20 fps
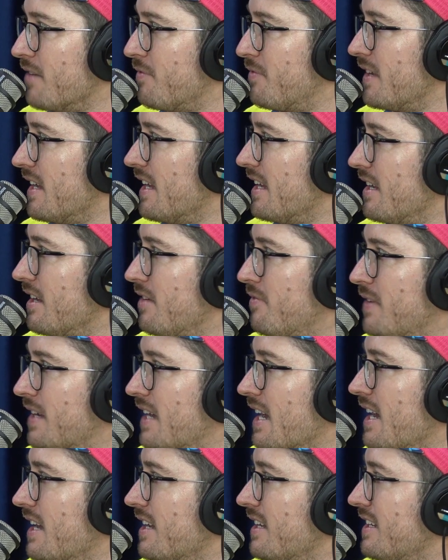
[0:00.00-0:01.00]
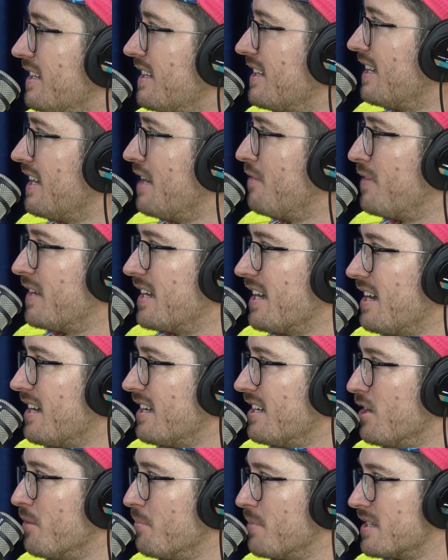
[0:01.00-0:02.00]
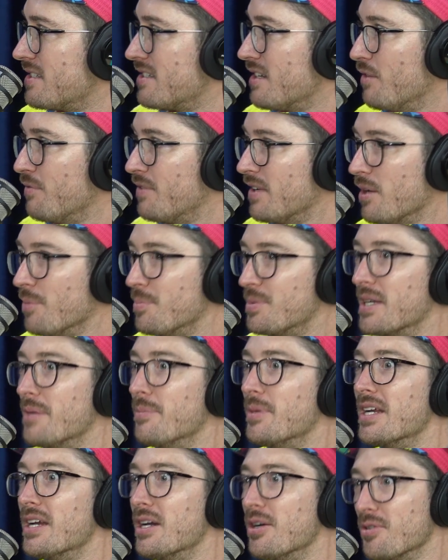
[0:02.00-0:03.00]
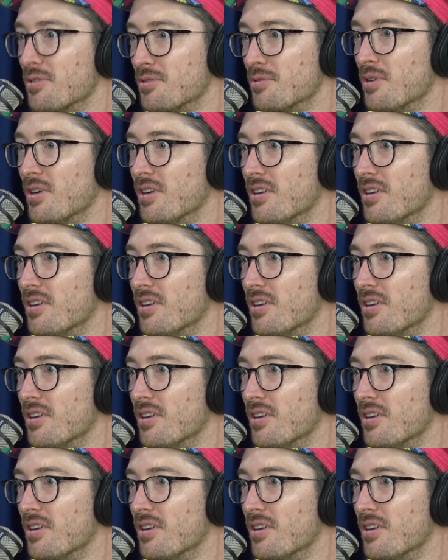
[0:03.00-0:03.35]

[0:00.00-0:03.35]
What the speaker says: If you can't help yourself, help someone else,